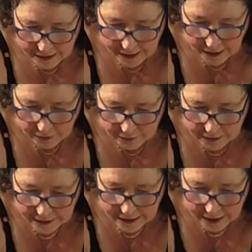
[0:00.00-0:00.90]
down.
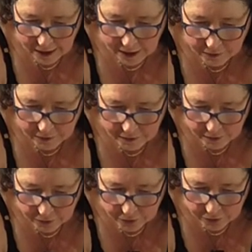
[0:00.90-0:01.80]
Down.
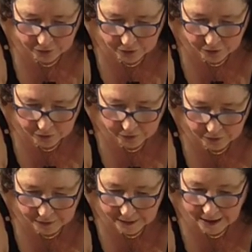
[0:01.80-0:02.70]
Good.
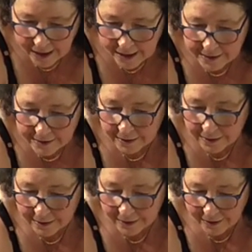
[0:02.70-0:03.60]
Yes,
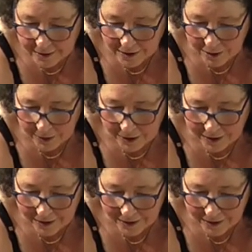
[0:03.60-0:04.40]
it's coming.